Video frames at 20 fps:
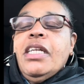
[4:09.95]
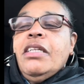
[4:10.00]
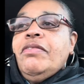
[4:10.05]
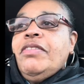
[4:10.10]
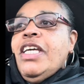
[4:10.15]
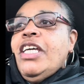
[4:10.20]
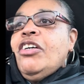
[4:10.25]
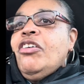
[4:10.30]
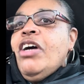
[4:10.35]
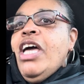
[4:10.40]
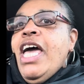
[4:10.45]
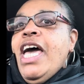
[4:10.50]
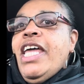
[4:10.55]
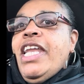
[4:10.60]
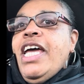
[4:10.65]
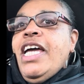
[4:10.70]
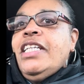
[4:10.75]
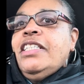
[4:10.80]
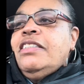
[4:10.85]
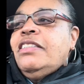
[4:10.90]
If they don't have
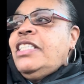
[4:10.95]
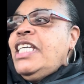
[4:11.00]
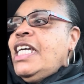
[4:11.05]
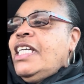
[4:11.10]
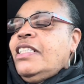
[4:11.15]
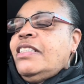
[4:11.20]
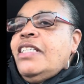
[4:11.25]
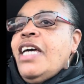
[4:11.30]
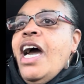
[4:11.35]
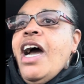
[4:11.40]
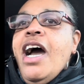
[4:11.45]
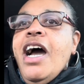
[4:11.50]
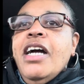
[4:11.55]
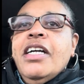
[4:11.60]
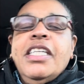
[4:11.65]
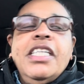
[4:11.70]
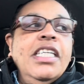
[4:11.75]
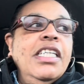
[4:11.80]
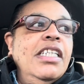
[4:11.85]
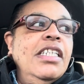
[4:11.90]
that
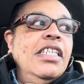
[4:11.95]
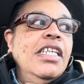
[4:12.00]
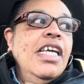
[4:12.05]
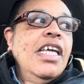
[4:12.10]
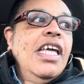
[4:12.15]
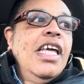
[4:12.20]
TikTok and